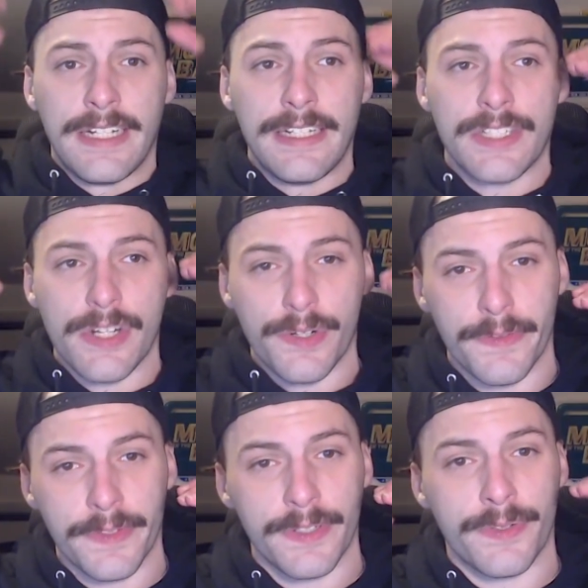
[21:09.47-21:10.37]
is
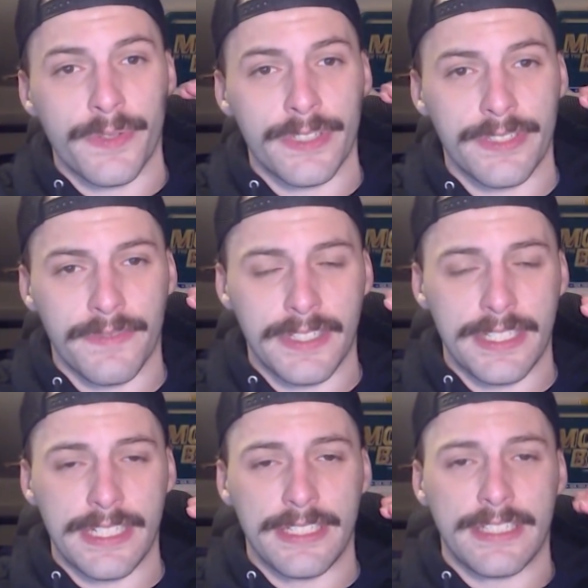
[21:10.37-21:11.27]
over the course of the
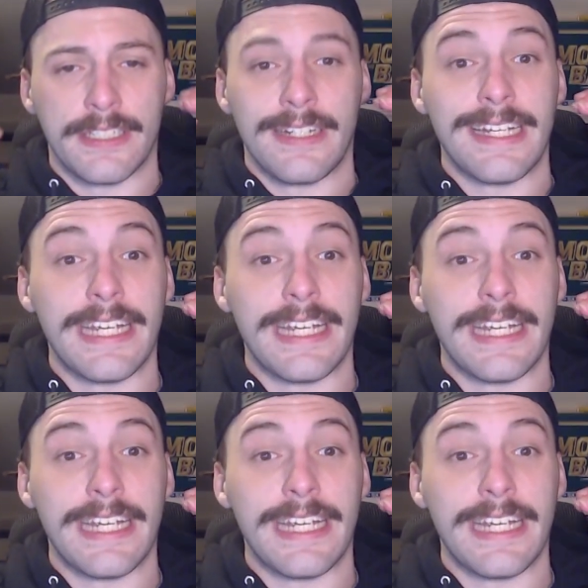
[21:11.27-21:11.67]
season,